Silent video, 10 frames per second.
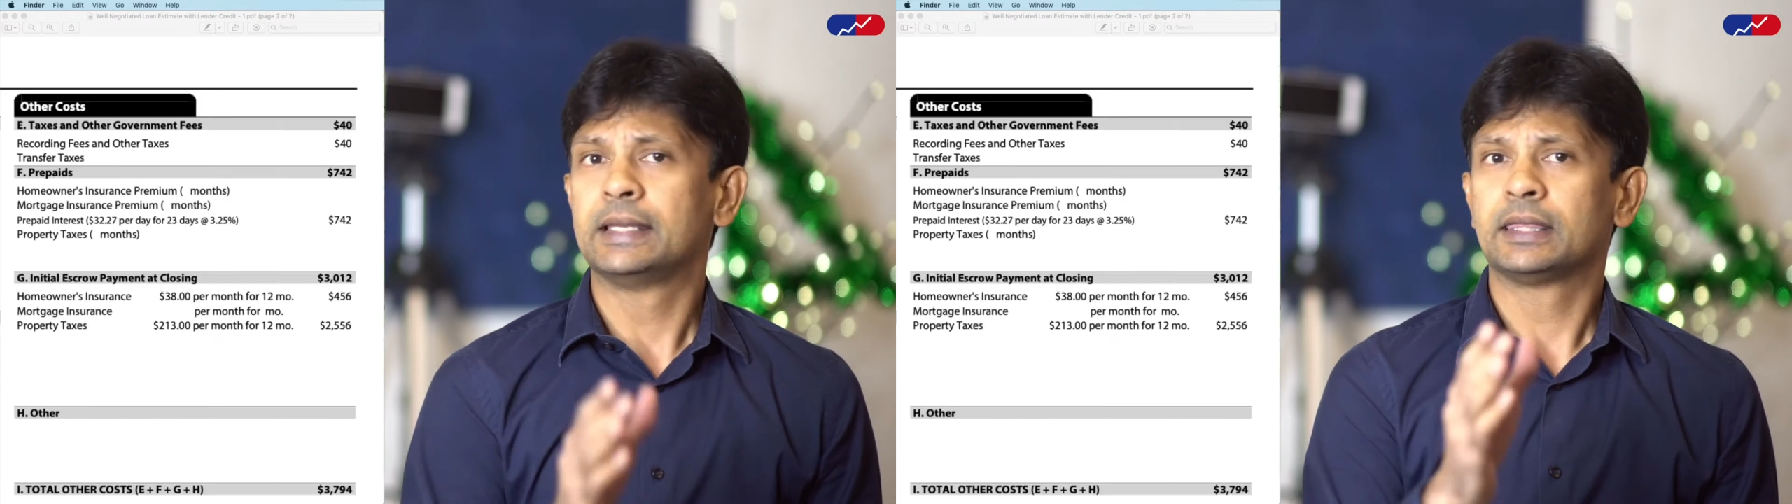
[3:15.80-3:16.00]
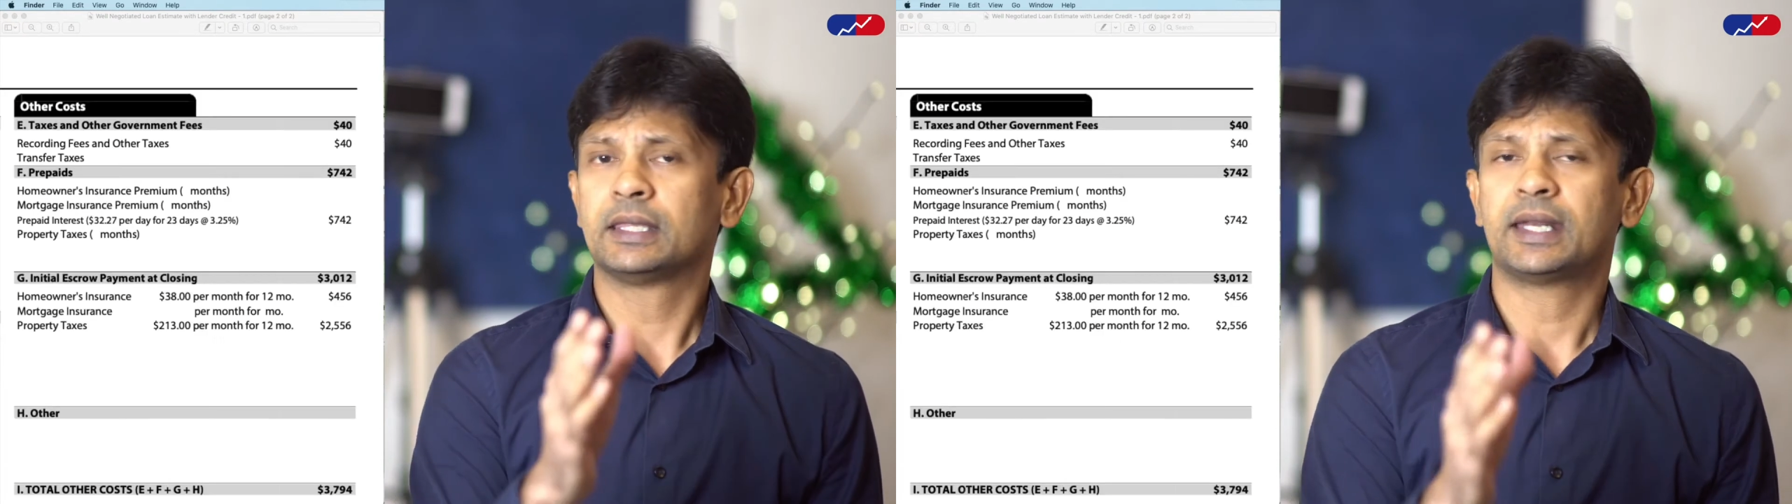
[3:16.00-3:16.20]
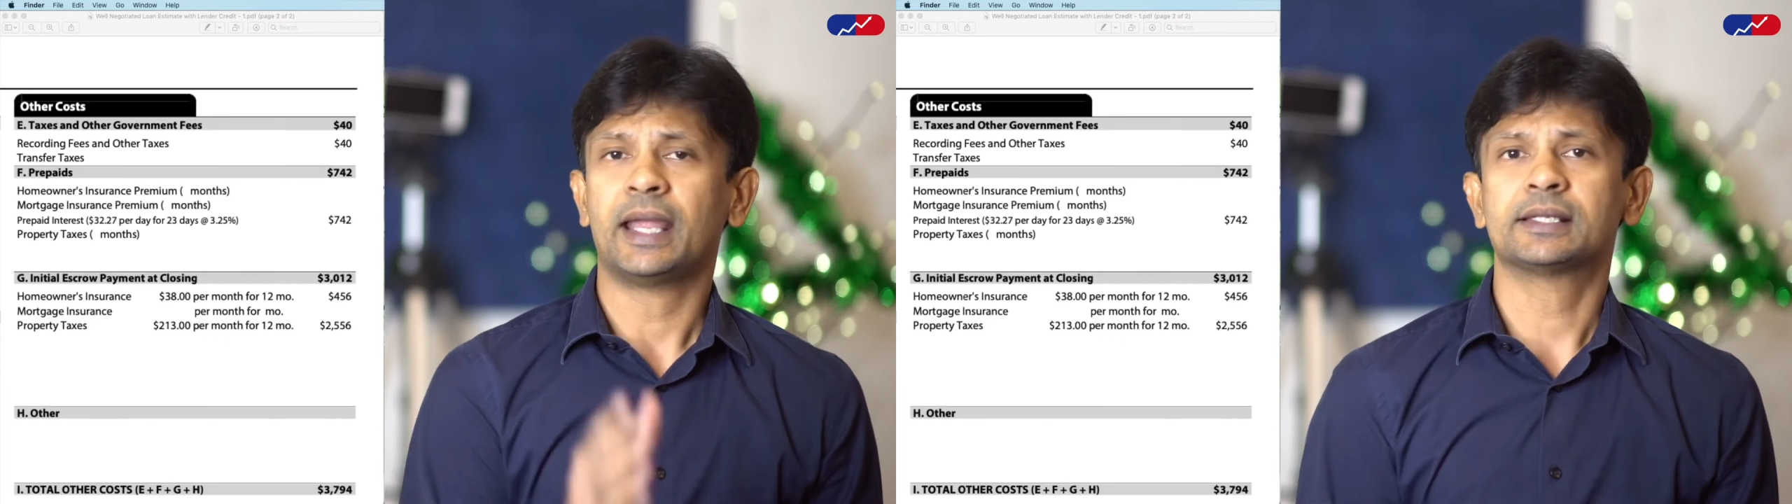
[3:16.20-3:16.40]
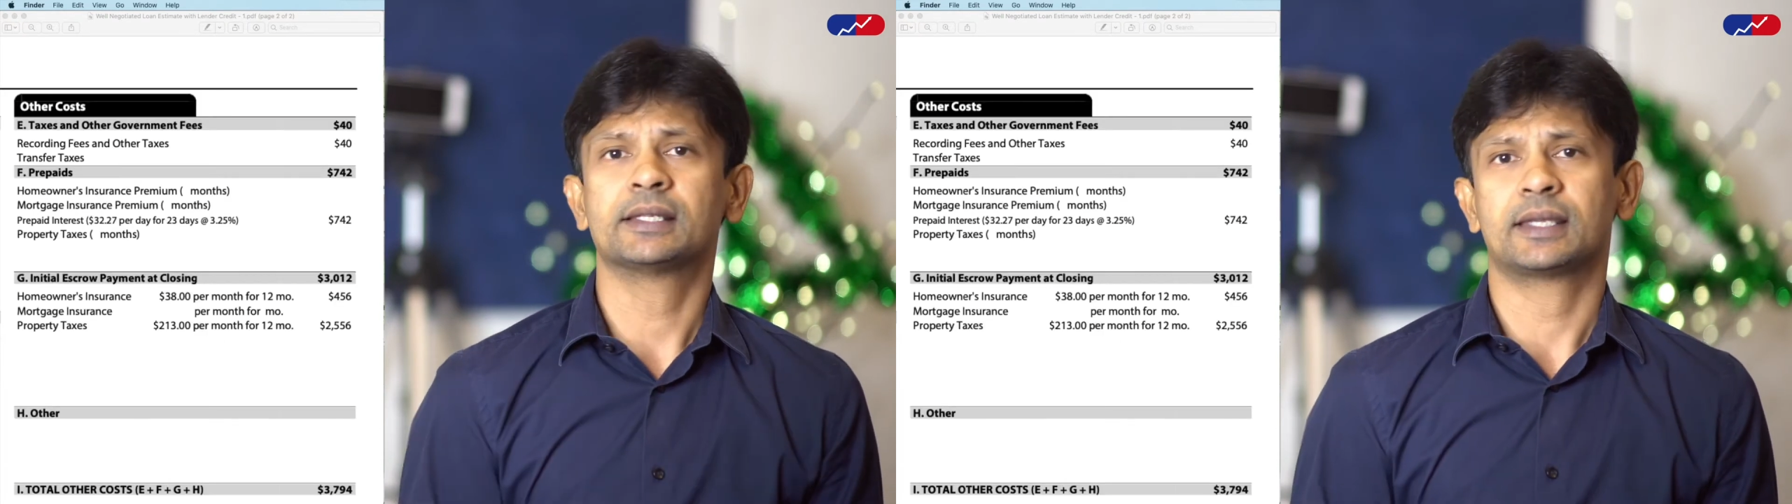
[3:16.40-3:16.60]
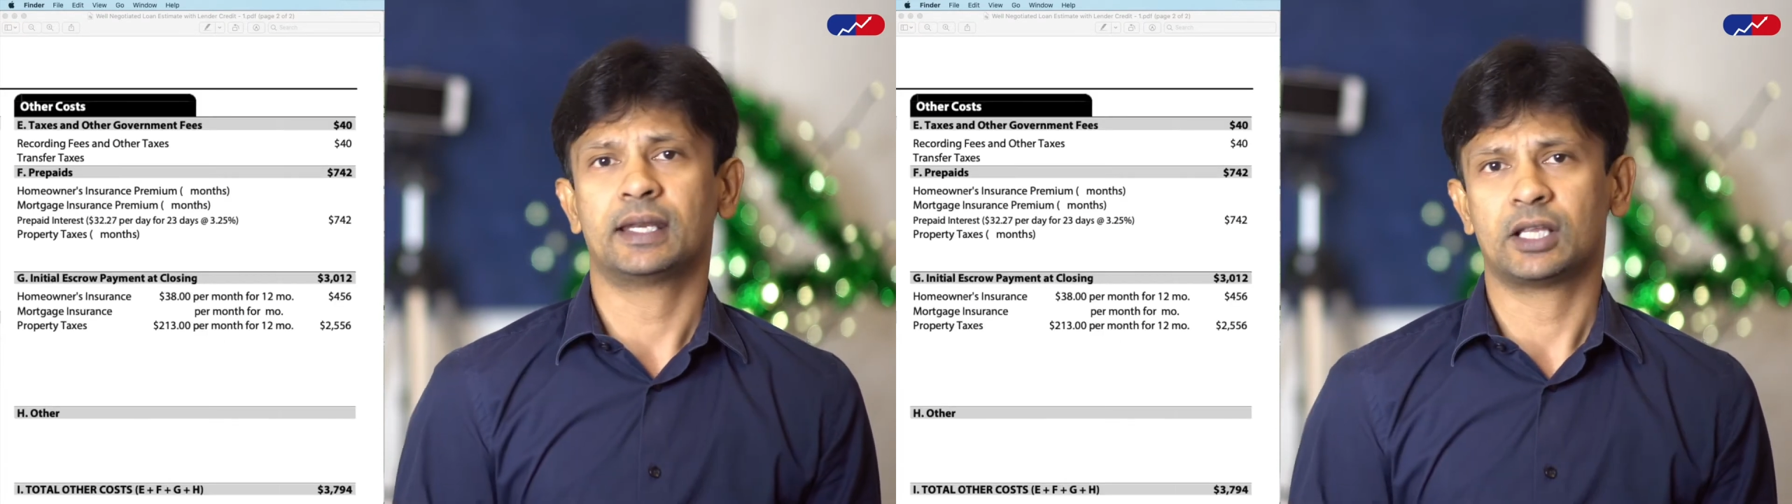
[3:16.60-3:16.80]
The
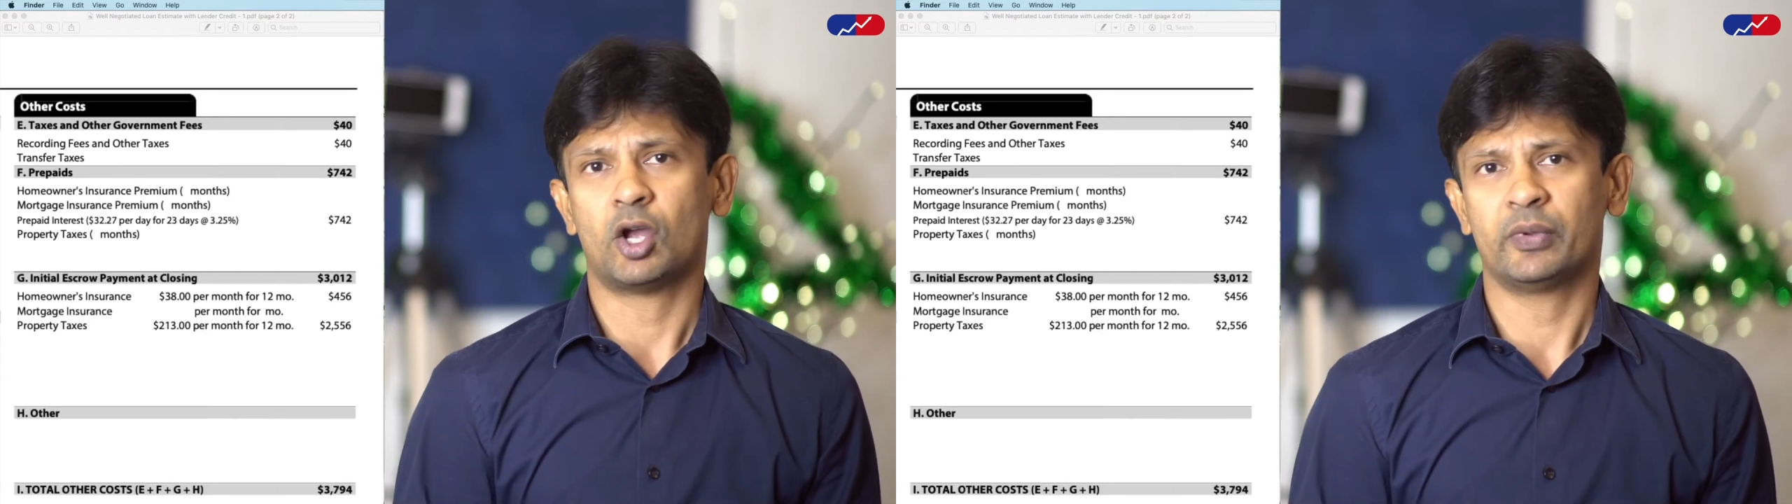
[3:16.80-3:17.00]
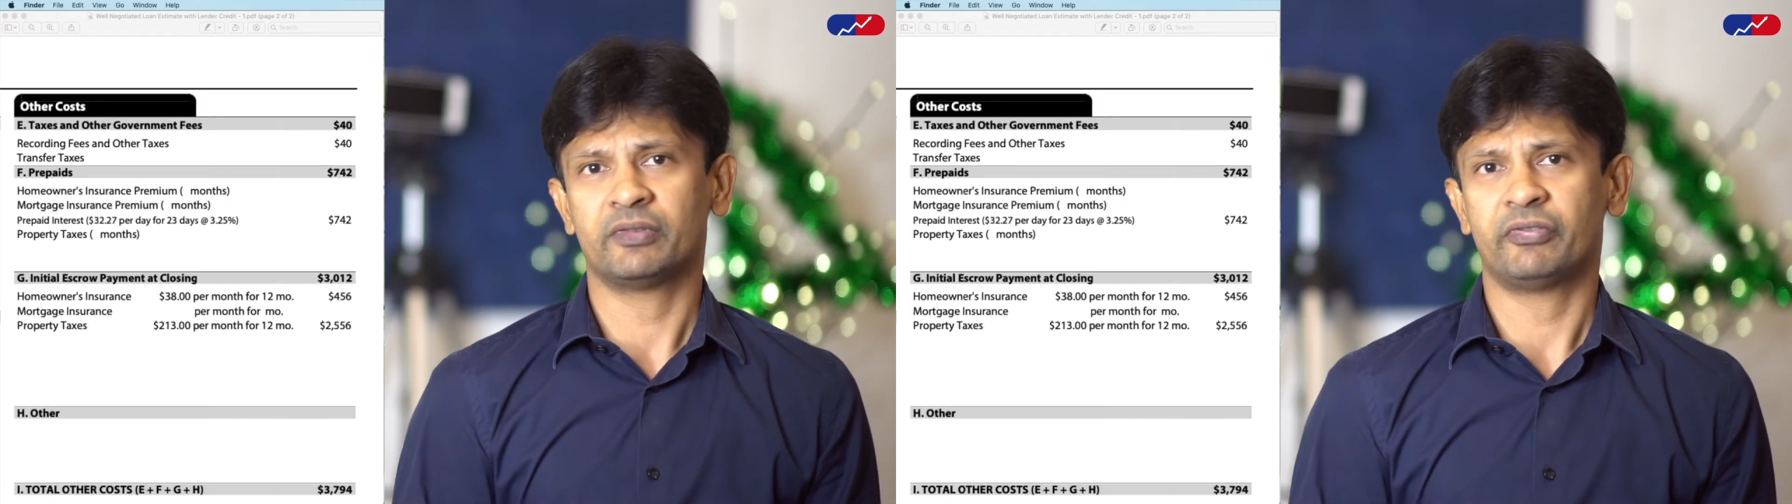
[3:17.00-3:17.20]
taxes and government